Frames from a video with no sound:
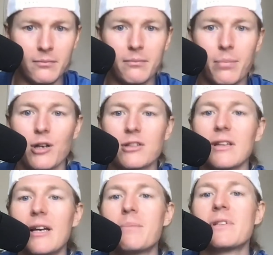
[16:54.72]
pursed
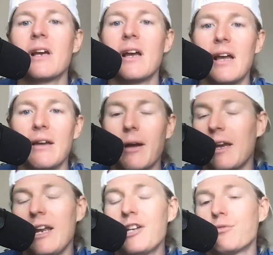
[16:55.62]
lips.
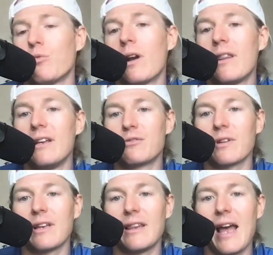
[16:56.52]
And each one of these
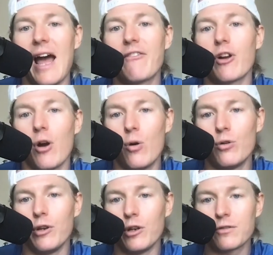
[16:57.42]
really, they have their
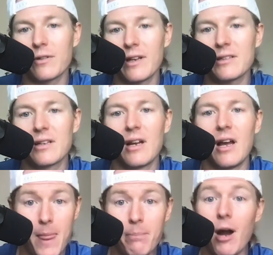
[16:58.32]
own usefulness,
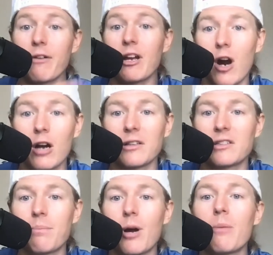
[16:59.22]
but regardless,
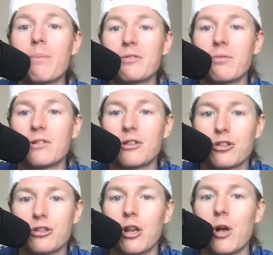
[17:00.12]
the purpose was to
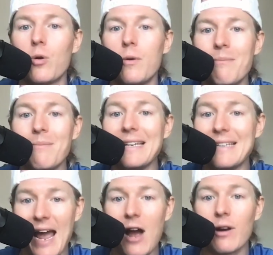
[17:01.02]
slow me
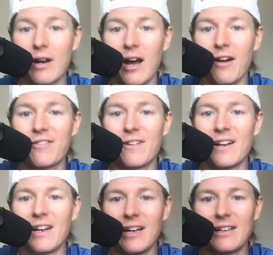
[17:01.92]
down enough
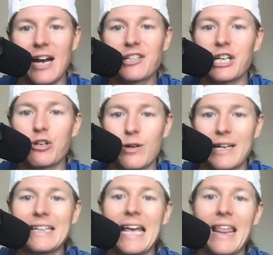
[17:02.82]
to actually critically